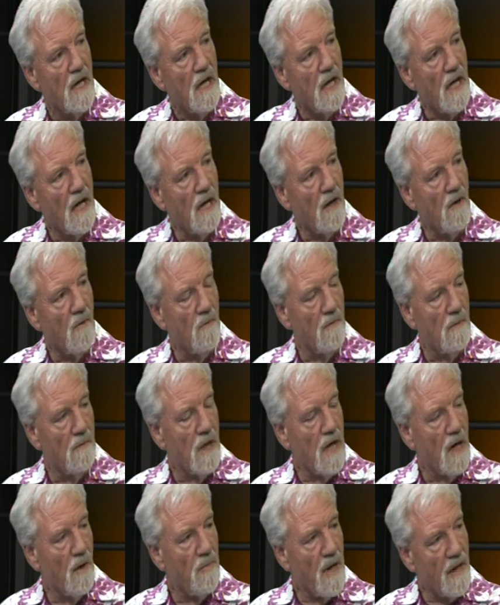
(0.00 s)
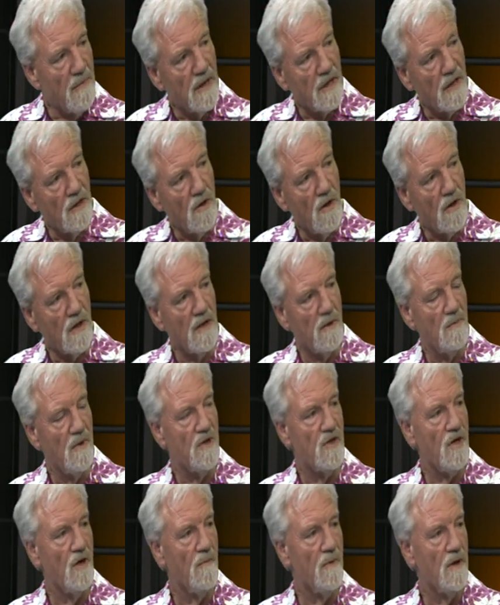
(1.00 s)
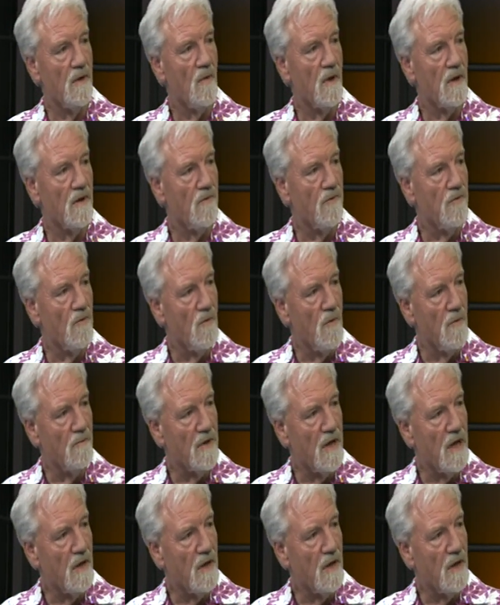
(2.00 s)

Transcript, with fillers: Our, our public are not going to be terribly well informed,